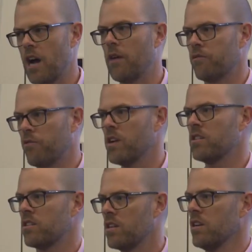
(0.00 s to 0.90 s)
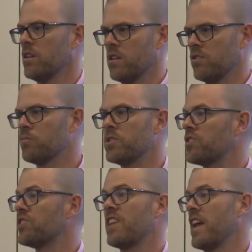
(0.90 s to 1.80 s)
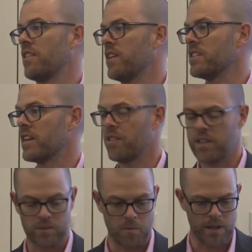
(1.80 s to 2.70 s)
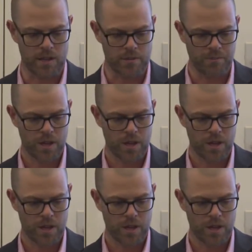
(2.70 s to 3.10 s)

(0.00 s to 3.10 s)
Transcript: up front. It should be just a standard thing to get things metered.